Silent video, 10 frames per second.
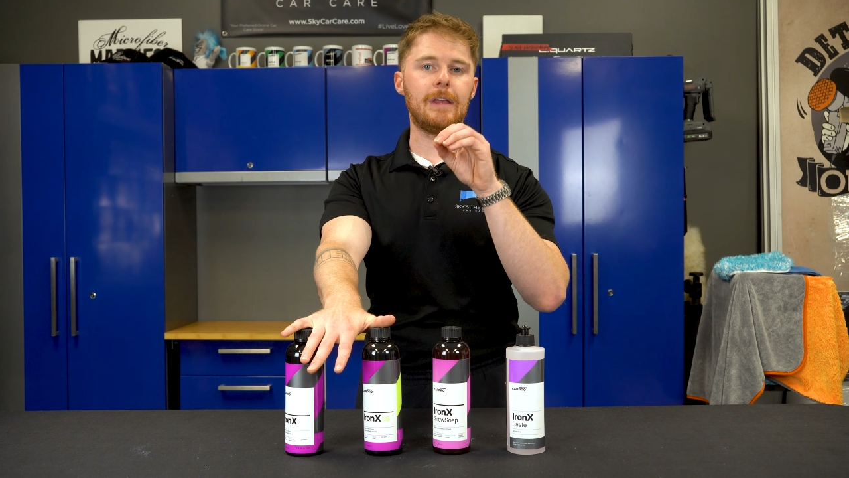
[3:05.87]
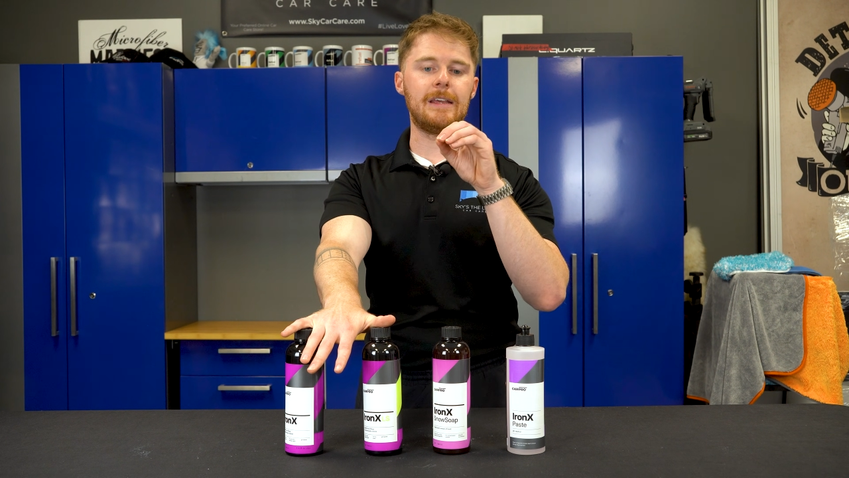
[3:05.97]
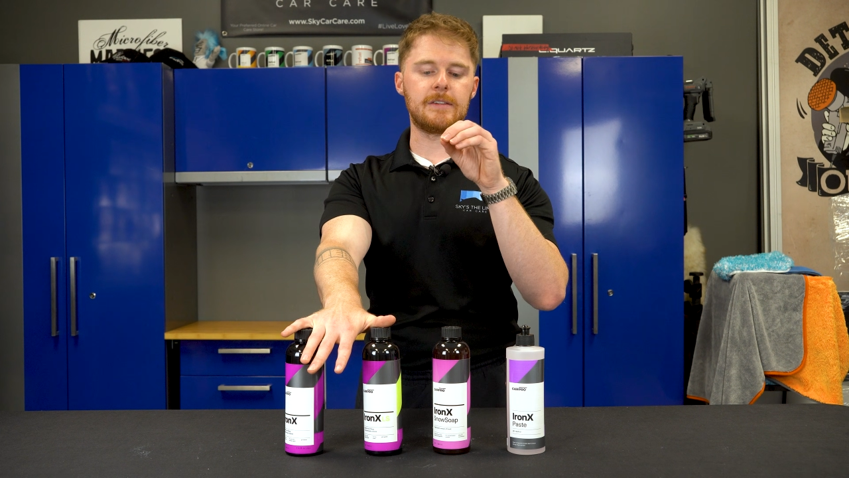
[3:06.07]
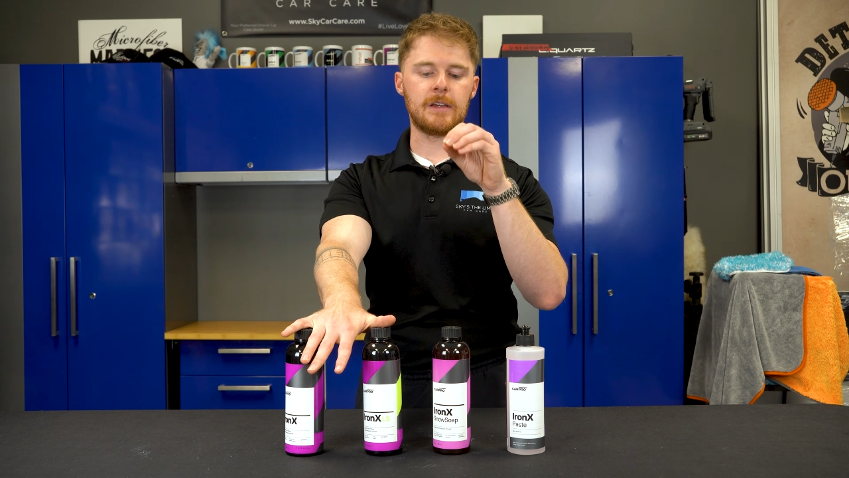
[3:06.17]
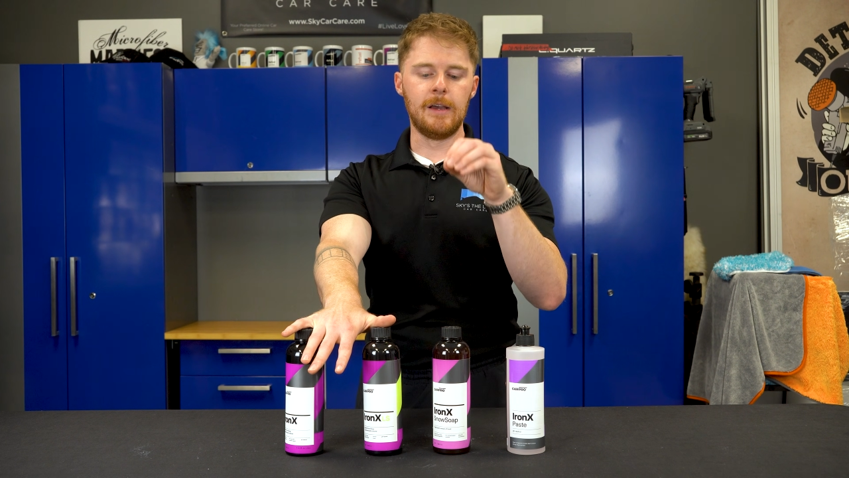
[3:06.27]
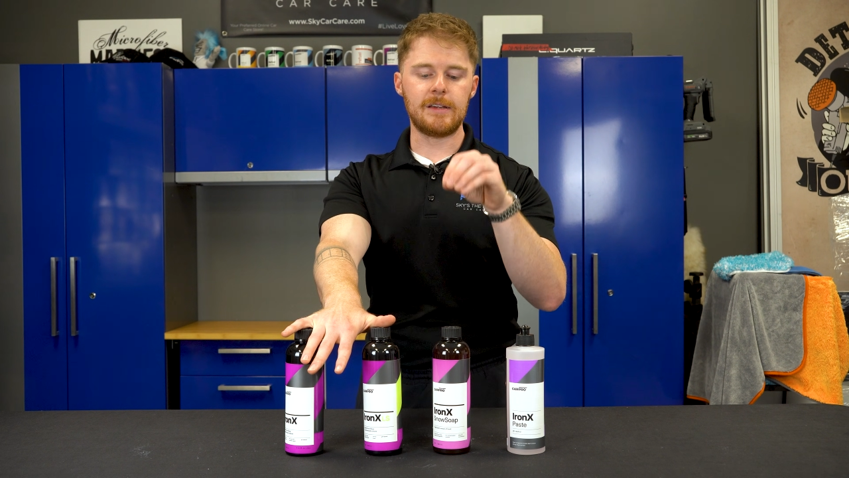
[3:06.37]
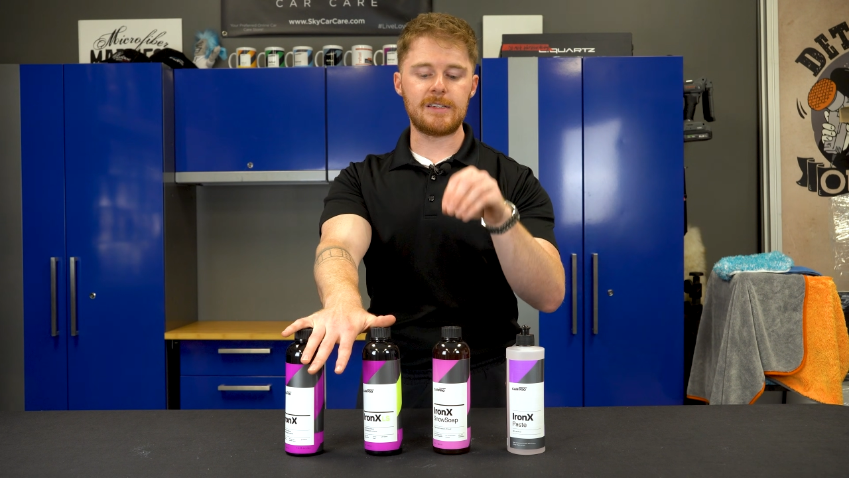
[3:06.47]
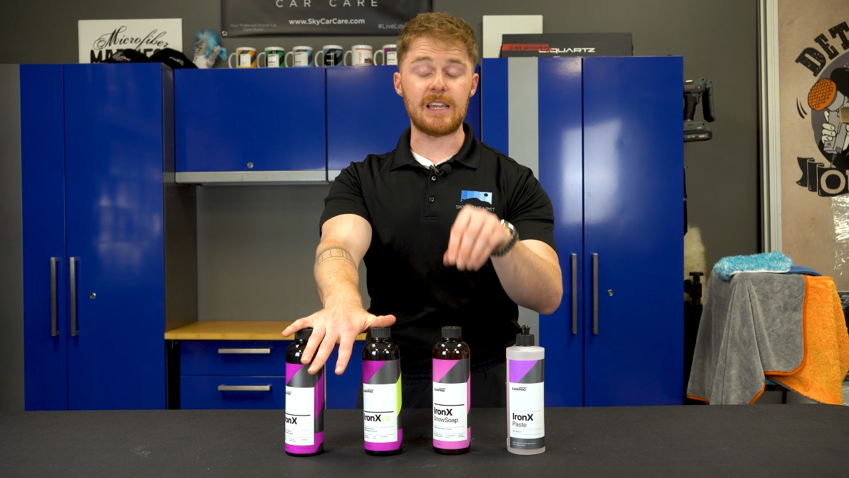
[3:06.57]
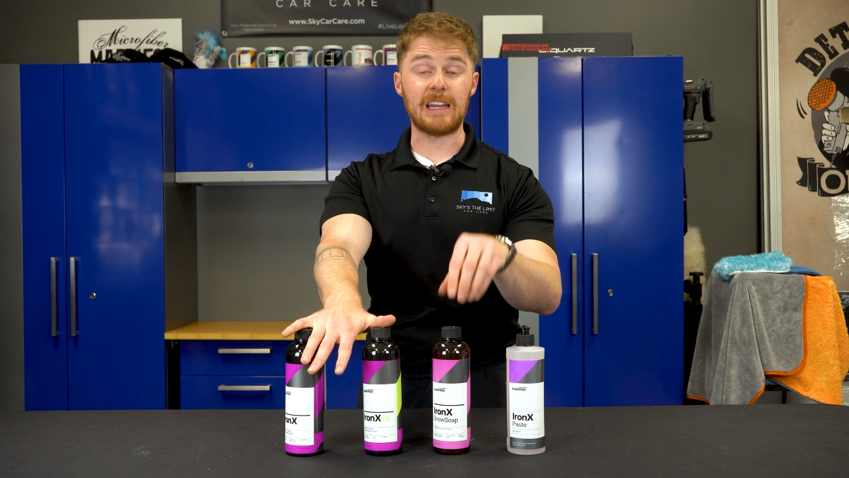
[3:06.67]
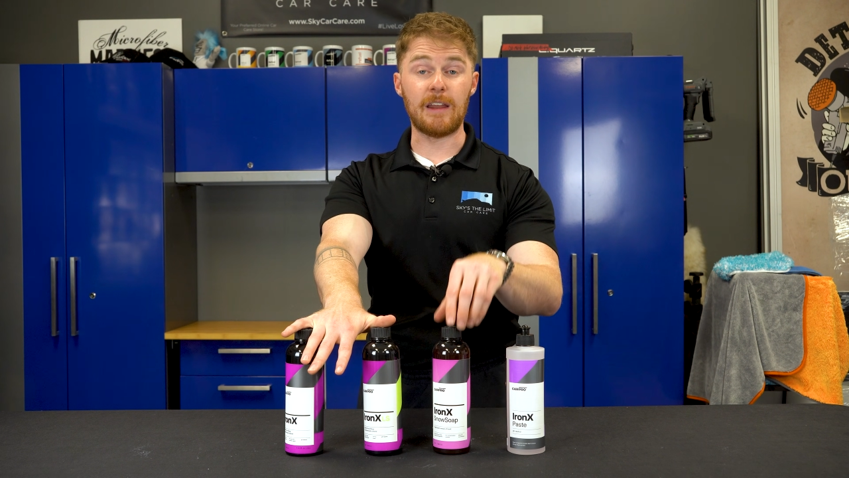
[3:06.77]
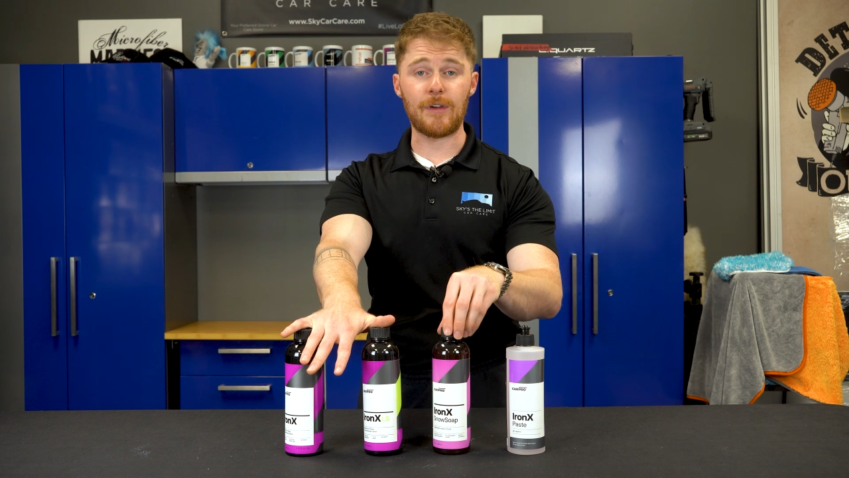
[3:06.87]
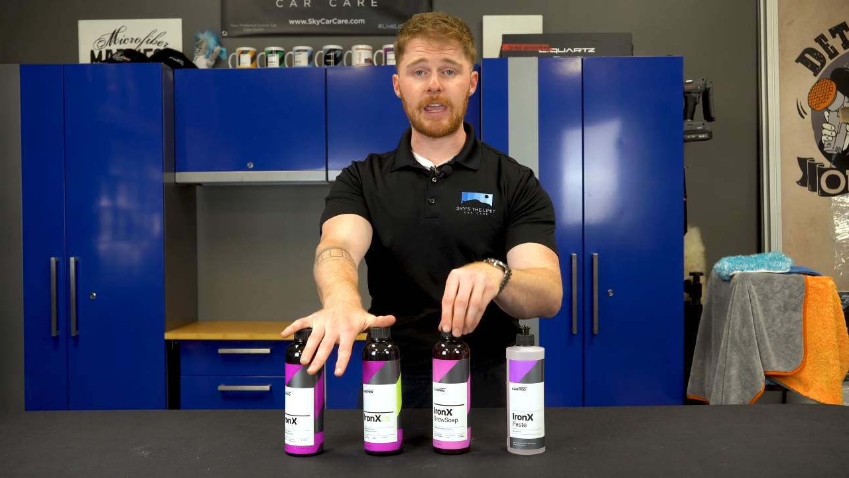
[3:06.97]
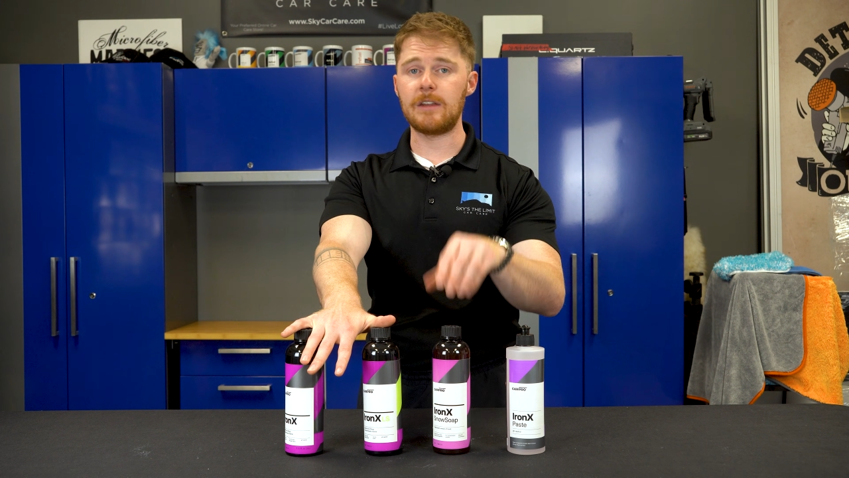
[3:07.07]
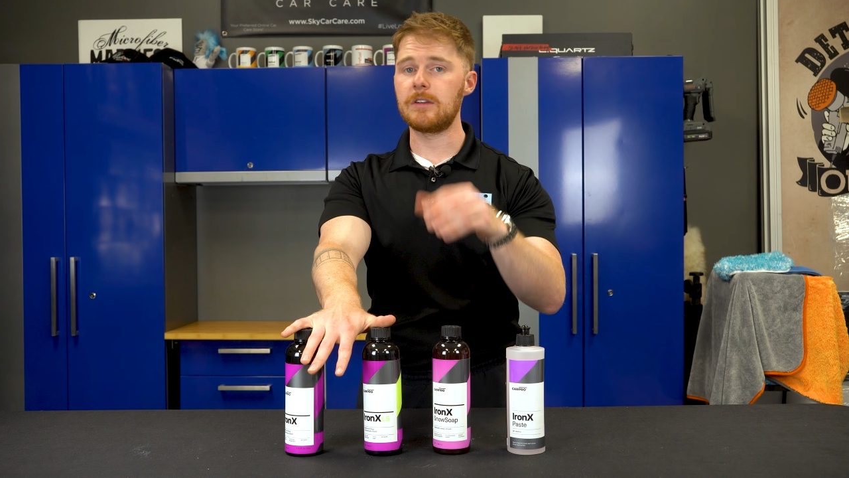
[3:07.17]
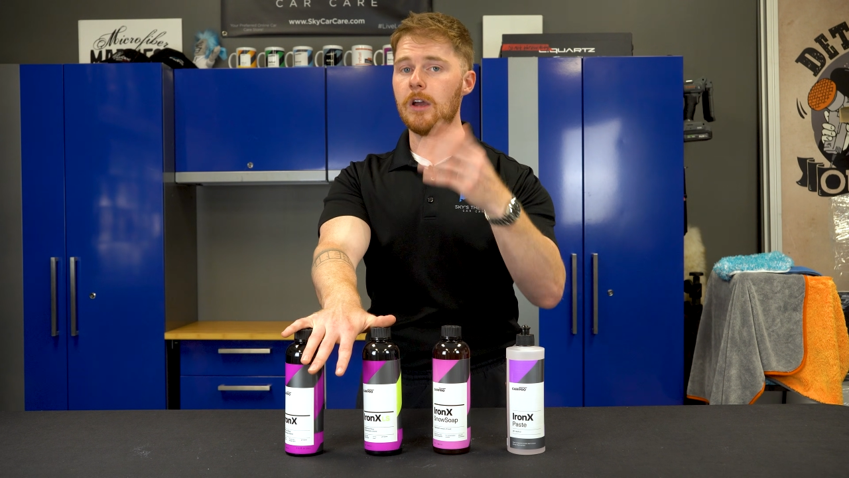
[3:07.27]
is
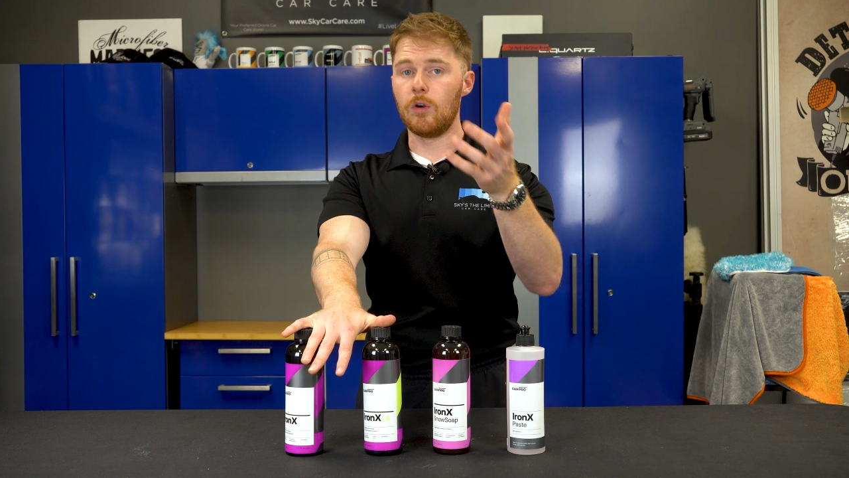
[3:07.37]
significant,